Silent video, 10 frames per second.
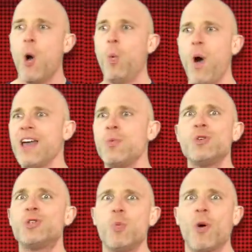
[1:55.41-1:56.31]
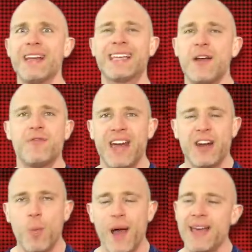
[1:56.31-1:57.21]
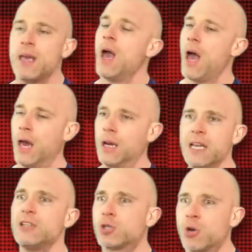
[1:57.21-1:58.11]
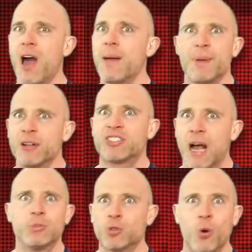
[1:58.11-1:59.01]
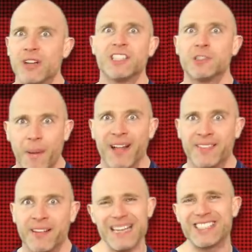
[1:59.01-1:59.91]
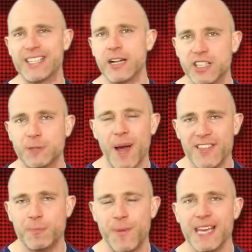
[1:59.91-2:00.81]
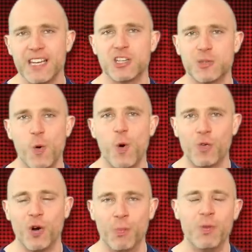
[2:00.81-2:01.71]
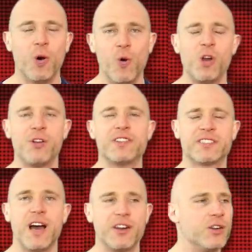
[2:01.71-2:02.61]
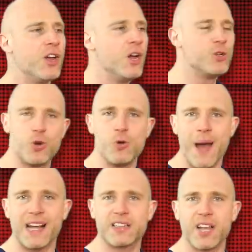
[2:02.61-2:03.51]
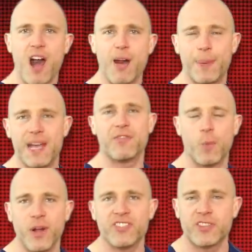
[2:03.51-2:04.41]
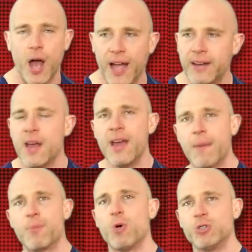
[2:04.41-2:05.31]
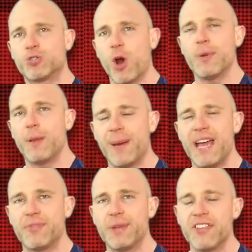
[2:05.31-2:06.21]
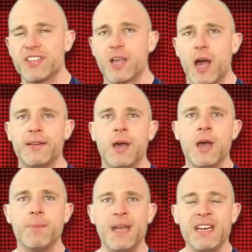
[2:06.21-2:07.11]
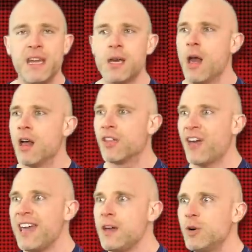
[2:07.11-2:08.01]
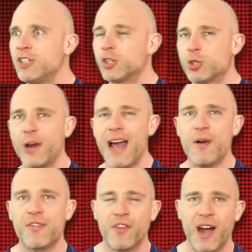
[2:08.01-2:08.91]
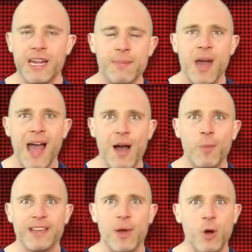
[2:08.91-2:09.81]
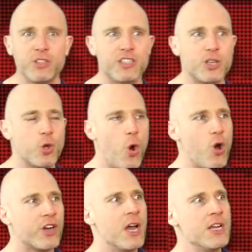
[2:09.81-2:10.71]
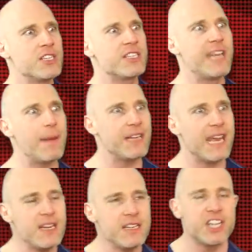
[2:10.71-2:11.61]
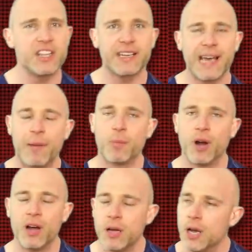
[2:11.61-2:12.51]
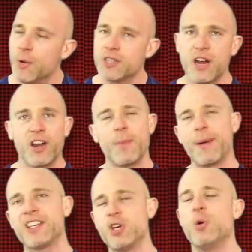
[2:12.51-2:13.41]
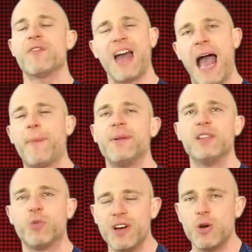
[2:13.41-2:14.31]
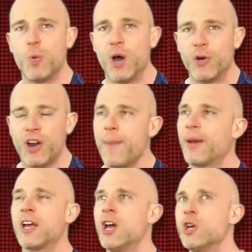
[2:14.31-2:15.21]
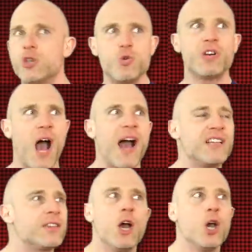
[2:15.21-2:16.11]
Why would you want to give that away? At least try and build some sort of suspense. Better still, despite this being in a small room, all of a sudden, Drew McIntyre appeared from one side and Braun Strowman appeared from the other side, meaning they were just stood out of frame, and when they wanted to talk, stepped into the camera, which I don't know about you, if that happened in the real world, I'd be like, you guys,